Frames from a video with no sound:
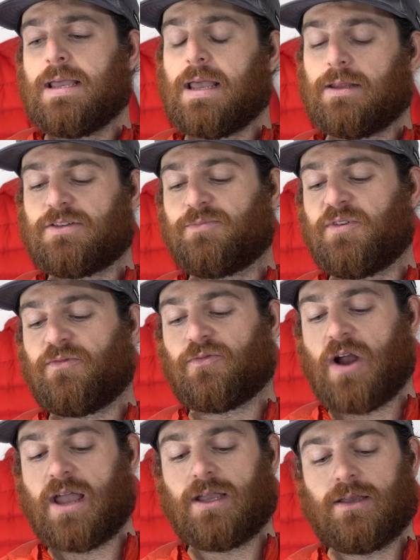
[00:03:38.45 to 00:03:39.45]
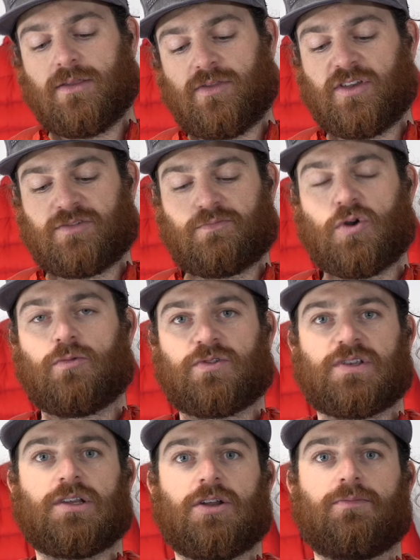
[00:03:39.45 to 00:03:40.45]
And to be frank, this boot
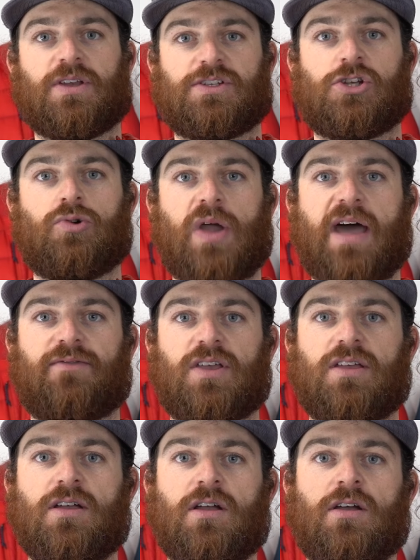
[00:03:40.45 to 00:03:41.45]
was a little bit too heavy